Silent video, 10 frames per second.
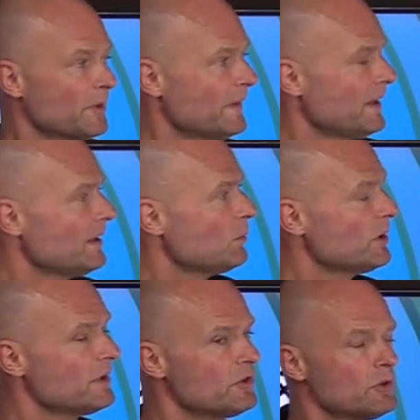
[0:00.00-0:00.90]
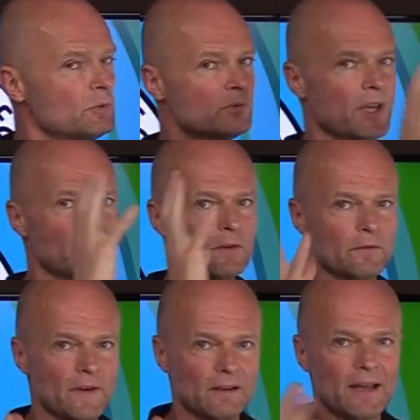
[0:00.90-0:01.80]
But then I wanted to kind
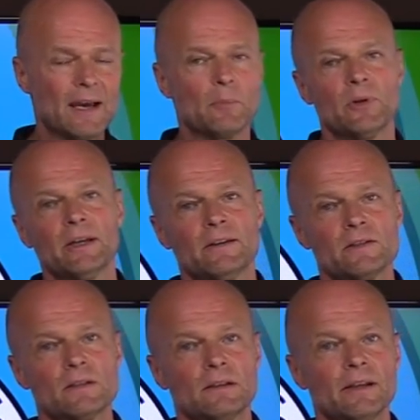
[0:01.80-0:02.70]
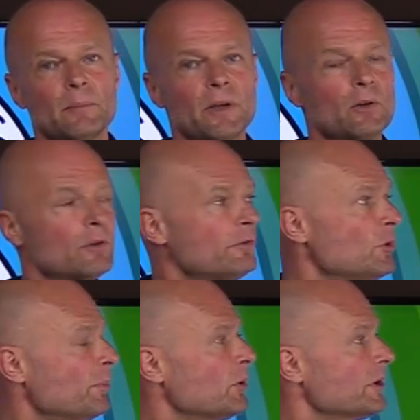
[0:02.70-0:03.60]
of elaborate just a little bit on a
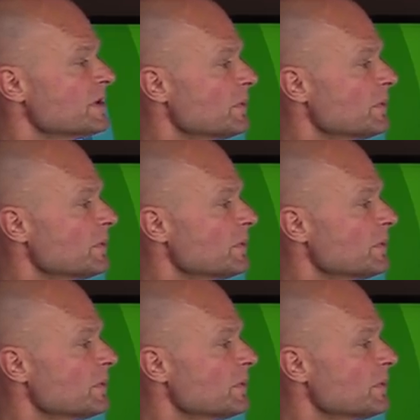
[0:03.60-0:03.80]
few points,